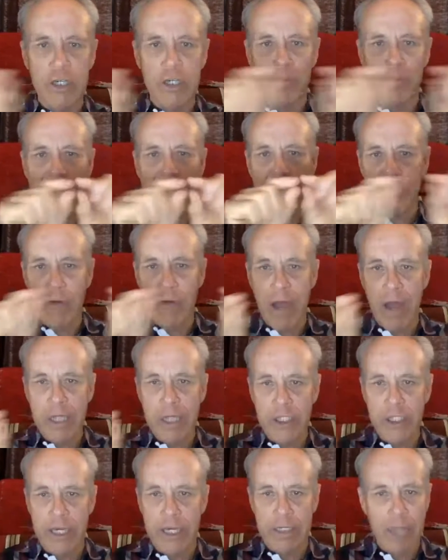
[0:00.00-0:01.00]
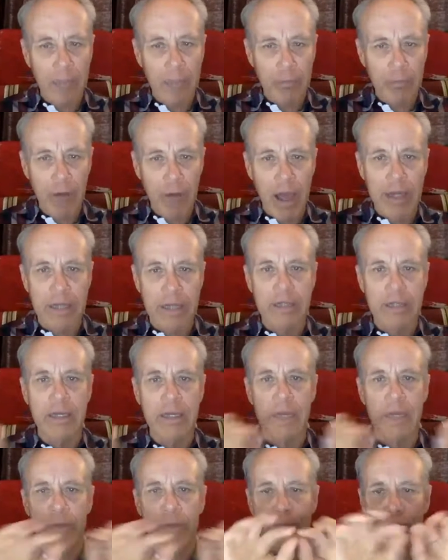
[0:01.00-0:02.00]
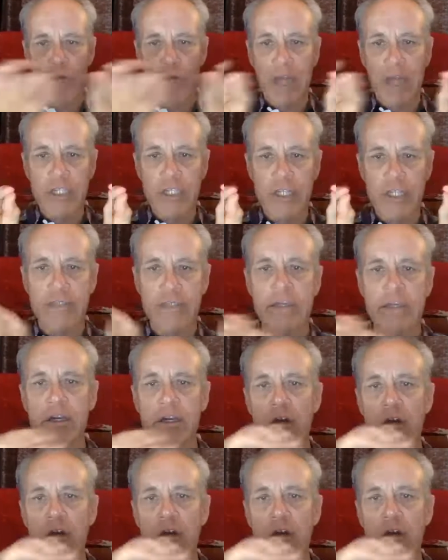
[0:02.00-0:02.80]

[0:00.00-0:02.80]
by project, not product, but project,